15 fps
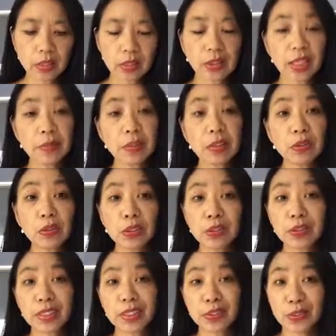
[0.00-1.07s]
So lemon
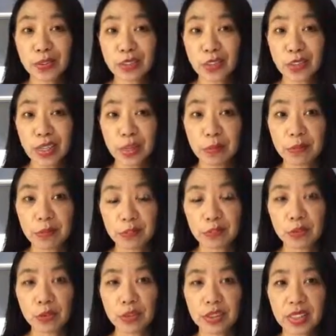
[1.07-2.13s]
oil is also helpful
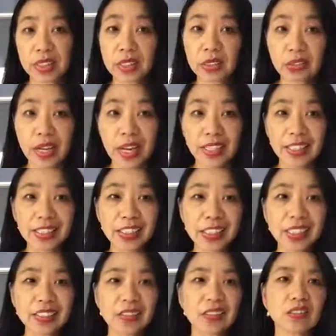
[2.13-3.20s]
for seasonal
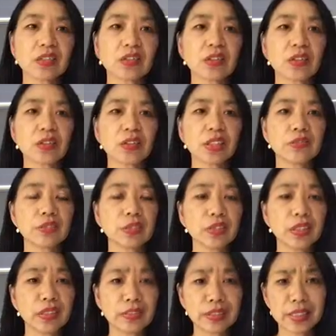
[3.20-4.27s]
allergies, so if
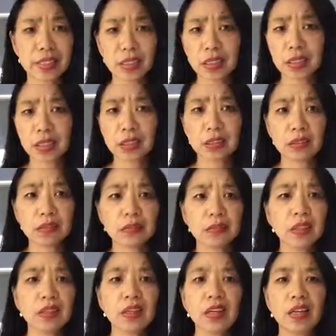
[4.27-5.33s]
you're sneezing
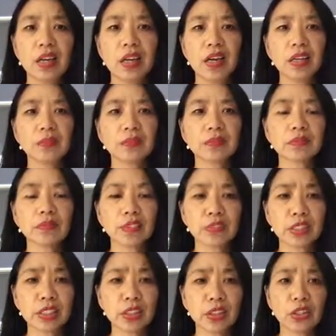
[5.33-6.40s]
and
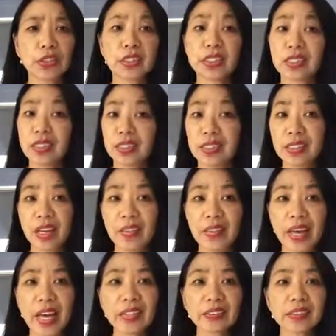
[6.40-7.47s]
runny noses and things like
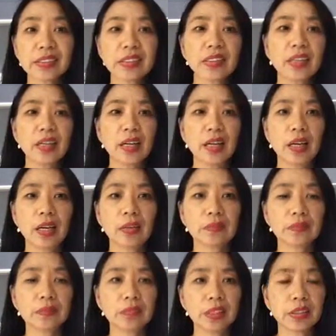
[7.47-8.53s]
that,
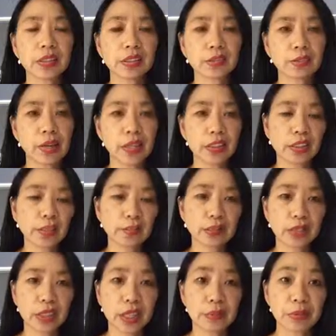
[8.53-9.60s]
it's great. You can
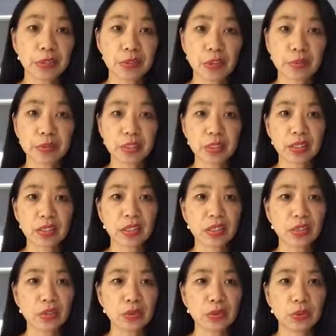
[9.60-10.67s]
put a couple of drops
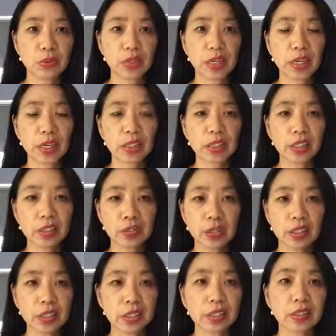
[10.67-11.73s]
in the water and
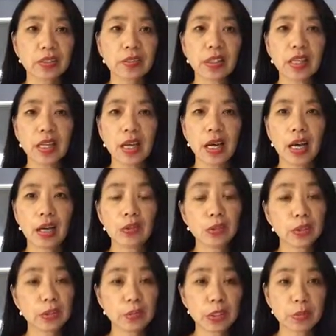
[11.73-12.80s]
drink it.
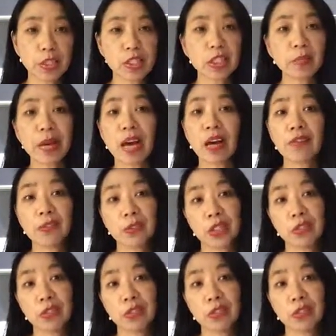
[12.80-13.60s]
Also especially powerful